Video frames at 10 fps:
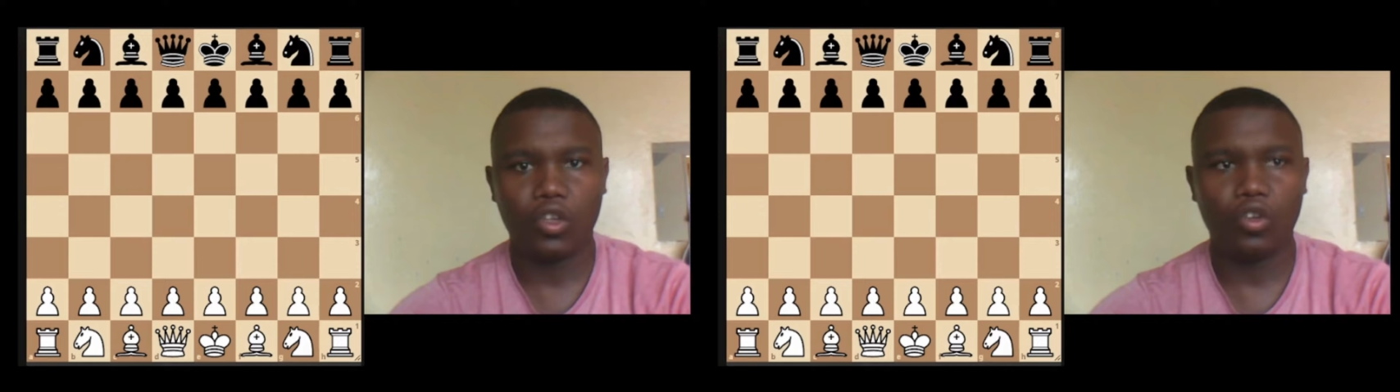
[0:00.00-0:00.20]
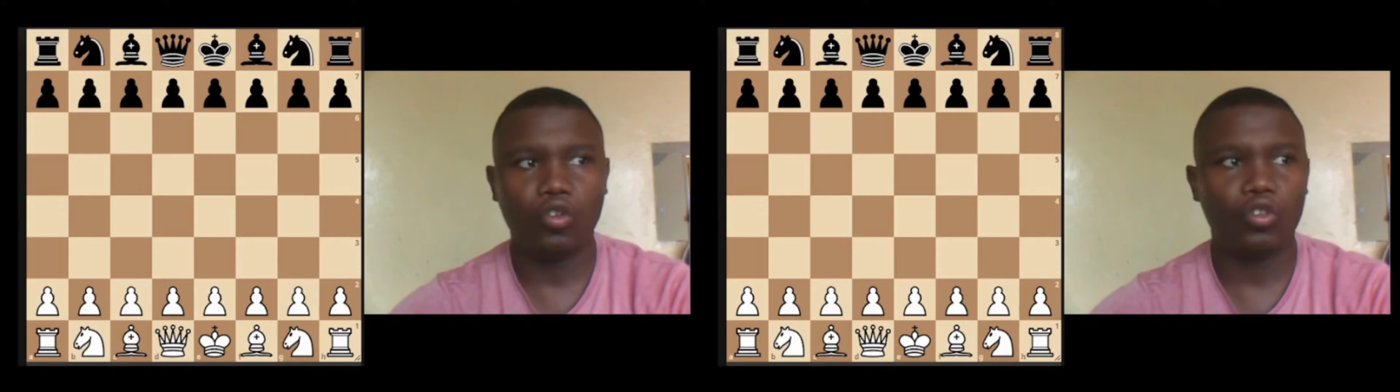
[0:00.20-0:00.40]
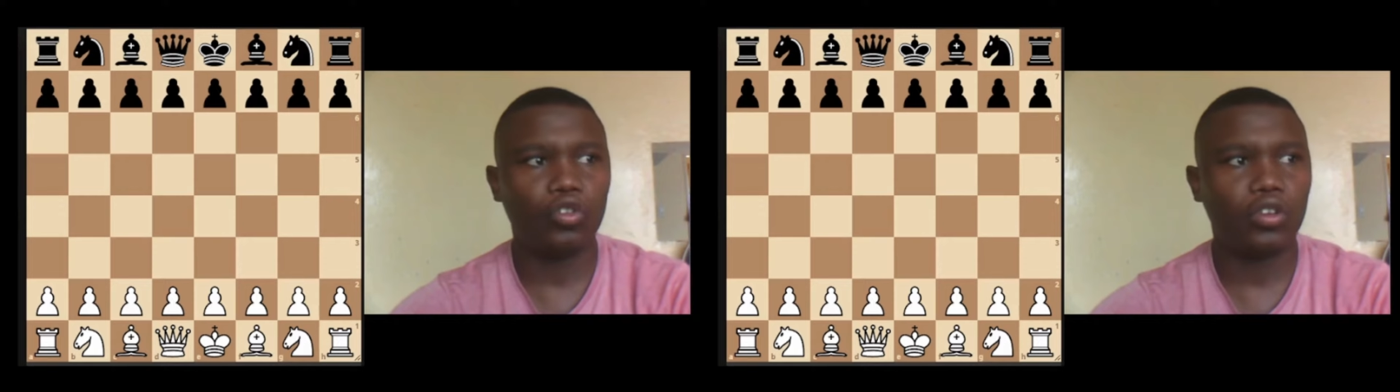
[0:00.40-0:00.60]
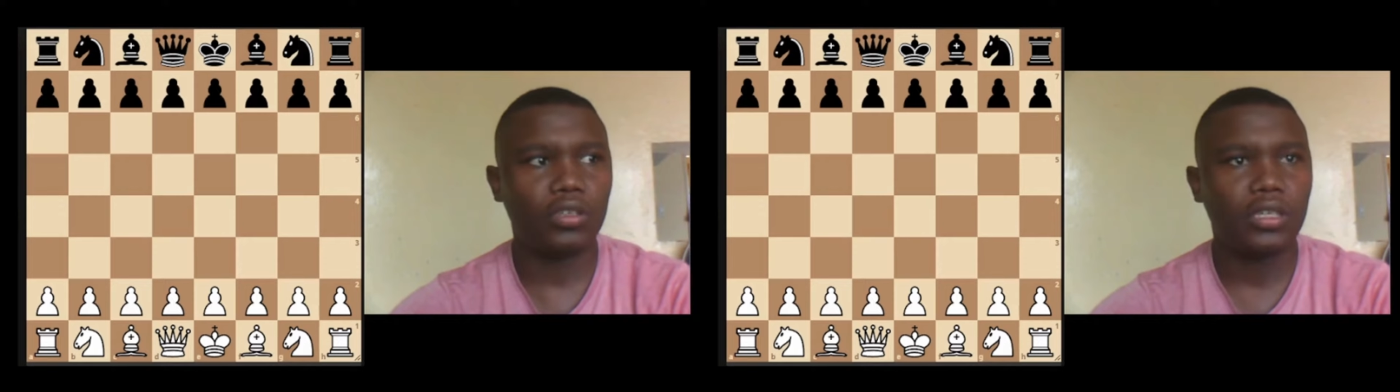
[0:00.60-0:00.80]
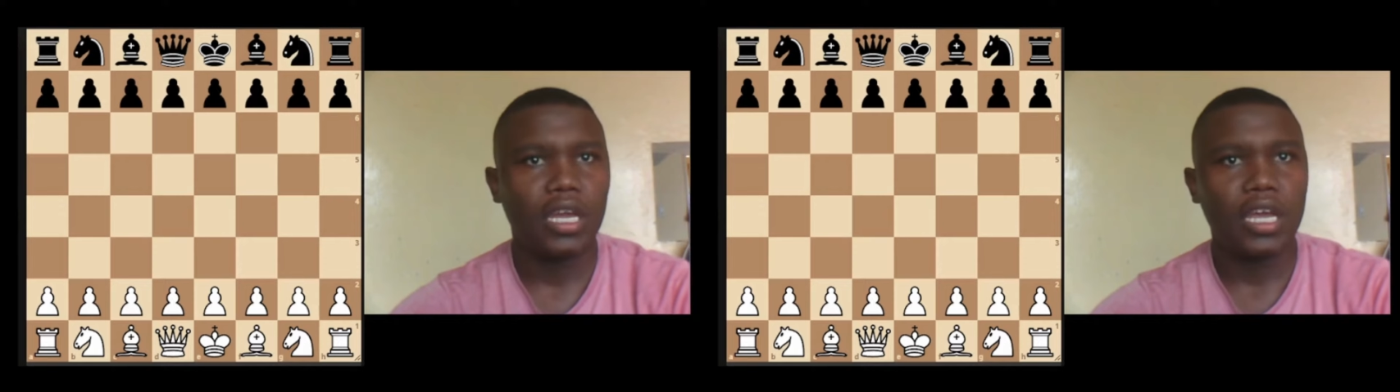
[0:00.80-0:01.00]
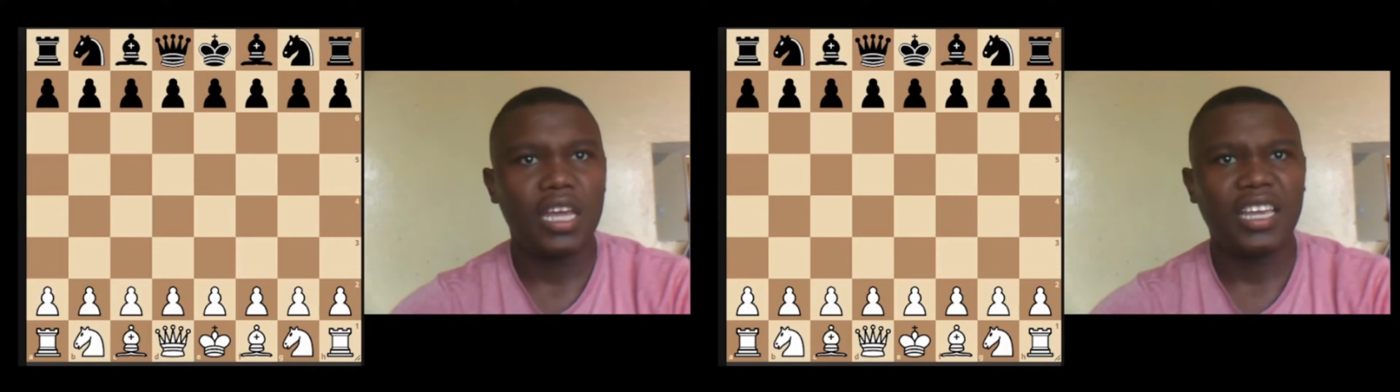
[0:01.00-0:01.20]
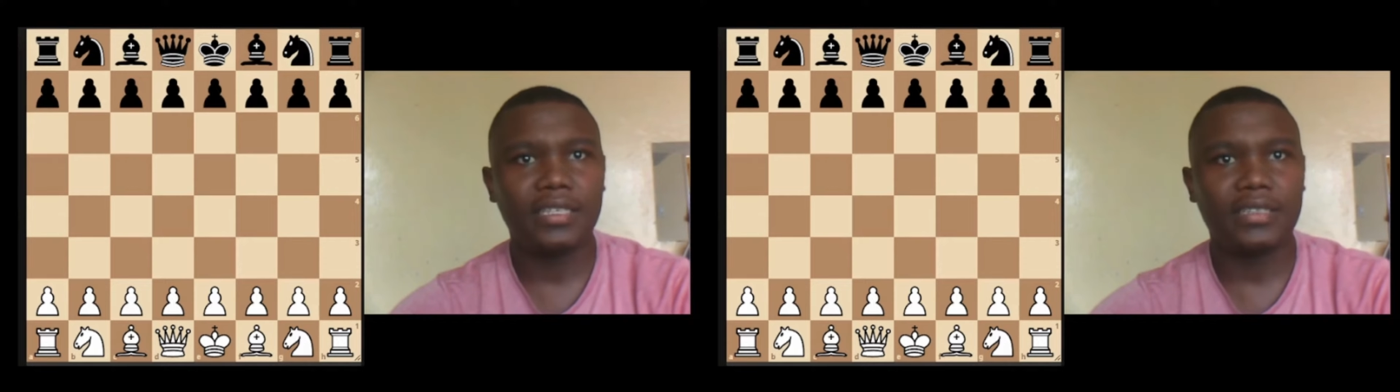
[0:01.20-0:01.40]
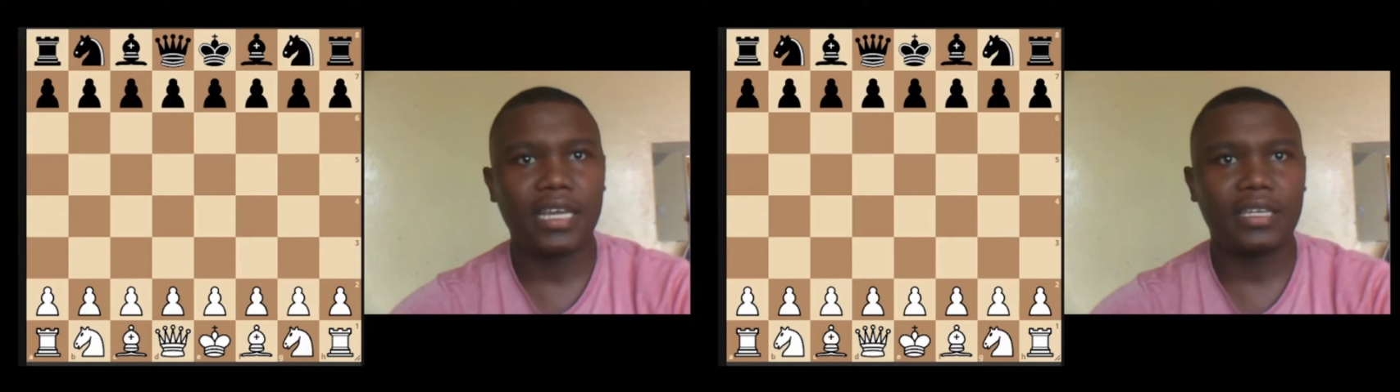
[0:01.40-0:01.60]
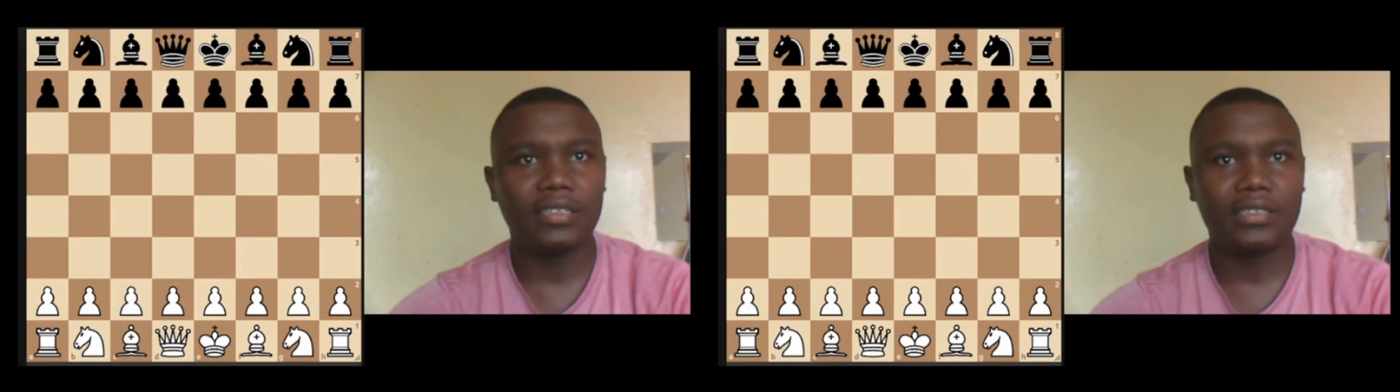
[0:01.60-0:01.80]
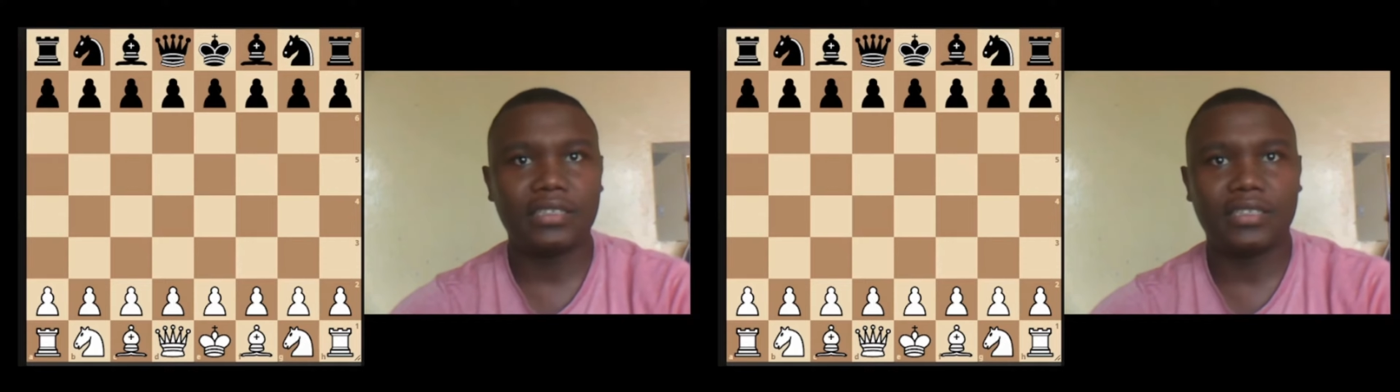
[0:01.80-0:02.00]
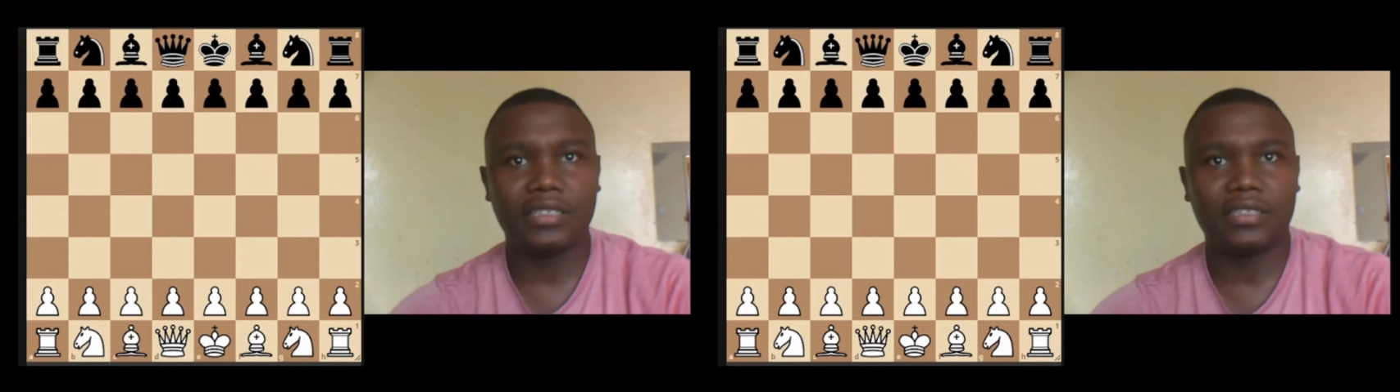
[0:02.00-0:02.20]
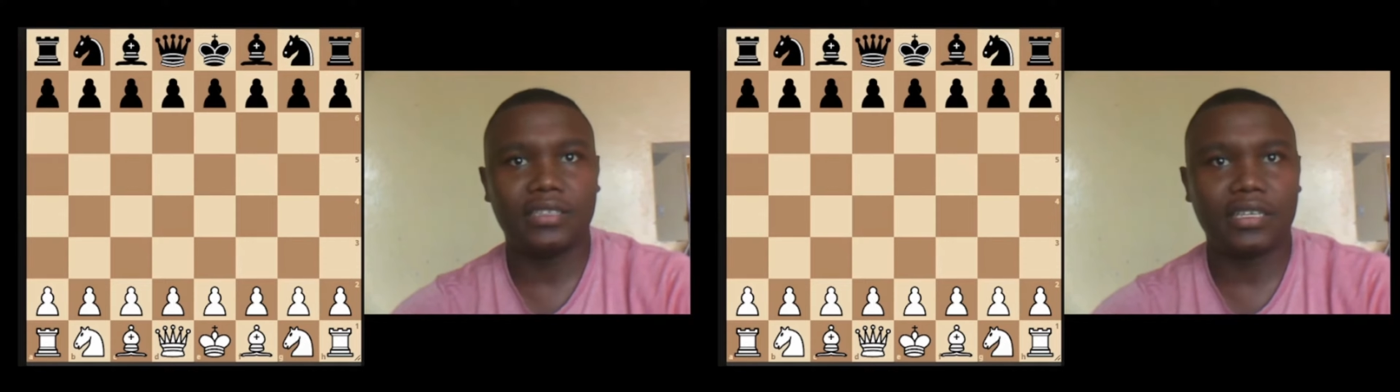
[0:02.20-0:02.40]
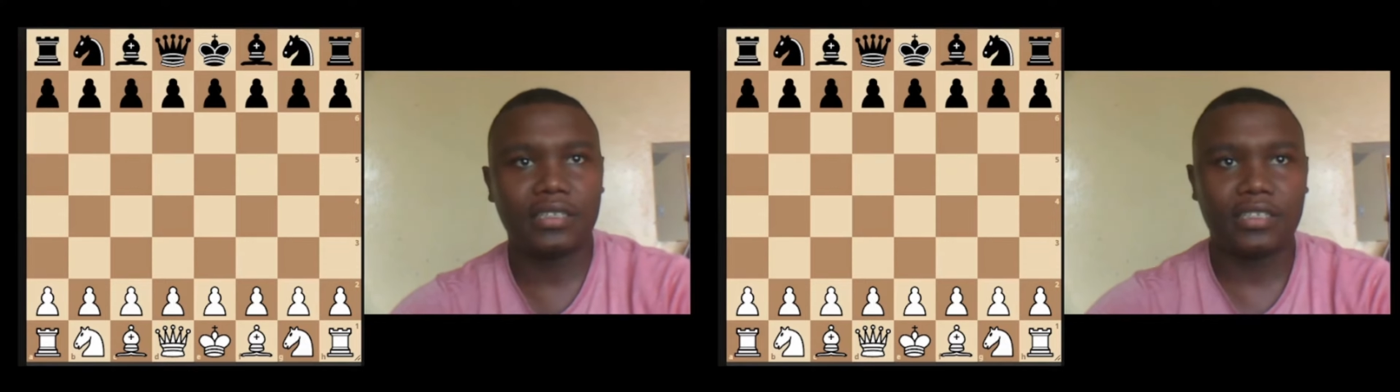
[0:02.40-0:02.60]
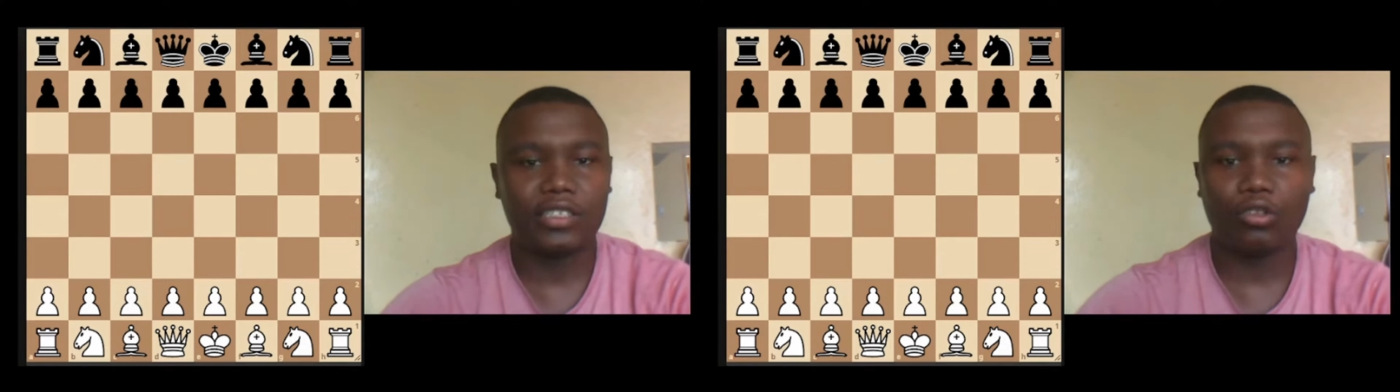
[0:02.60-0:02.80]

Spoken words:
Not It's like it's